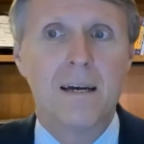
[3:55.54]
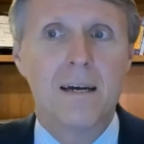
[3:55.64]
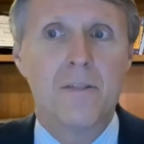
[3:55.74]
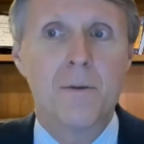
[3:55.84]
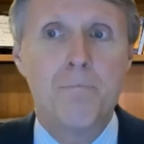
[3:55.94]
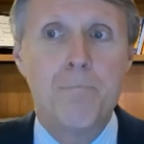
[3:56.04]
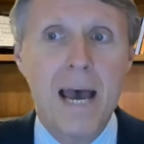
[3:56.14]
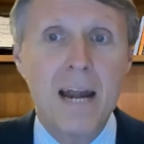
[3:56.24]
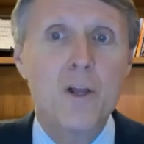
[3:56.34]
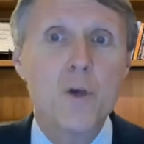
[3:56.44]
the
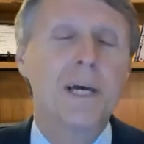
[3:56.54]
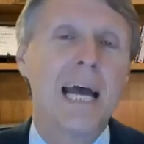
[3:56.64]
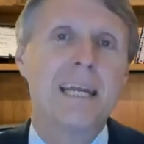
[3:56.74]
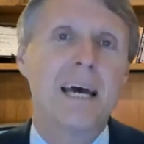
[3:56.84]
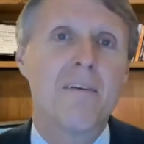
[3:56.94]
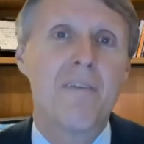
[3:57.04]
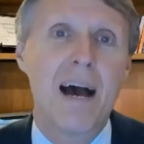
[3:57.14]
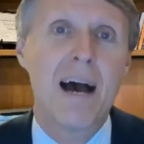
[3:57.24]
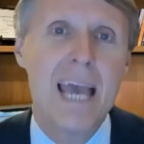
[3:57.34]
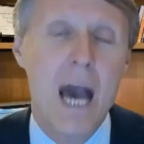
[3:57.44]
better you can
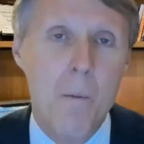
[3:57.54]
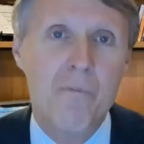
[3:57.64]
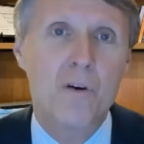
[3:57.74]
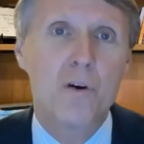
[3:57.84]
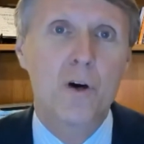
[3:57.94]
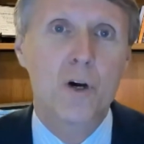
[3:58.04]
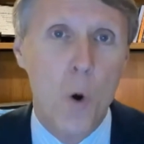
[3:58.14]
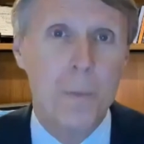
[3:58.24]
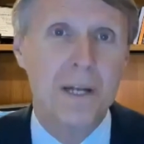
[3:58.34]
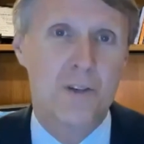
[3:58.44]
identify helpful
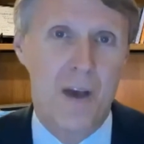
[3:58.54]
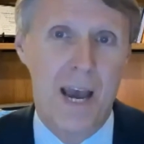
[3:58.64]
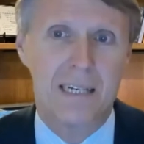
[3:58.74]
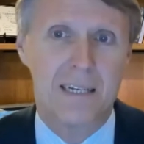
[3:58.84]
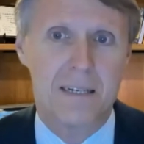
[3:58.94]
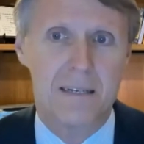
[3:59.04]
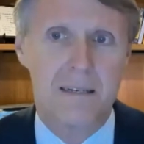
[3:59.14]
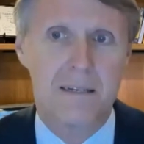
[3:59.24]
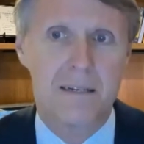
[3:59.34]
coping strategies